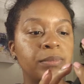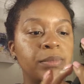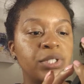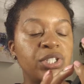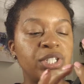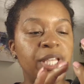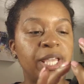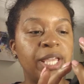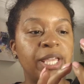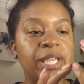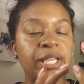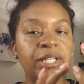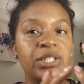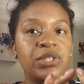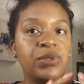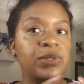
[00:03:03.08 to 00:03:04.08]

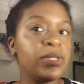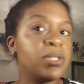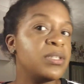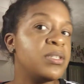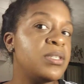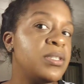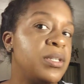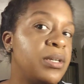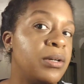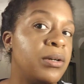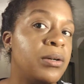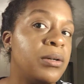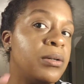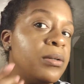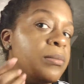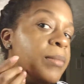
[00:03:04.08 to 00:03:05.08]
shade to
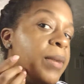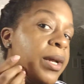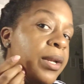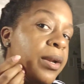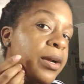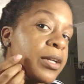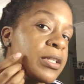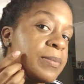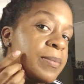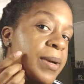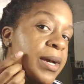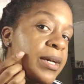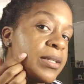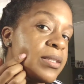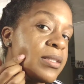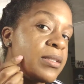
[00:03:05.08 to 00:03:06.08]
conceal my dark
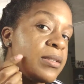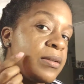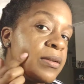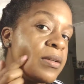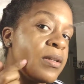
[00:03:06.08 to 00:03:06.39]
spots,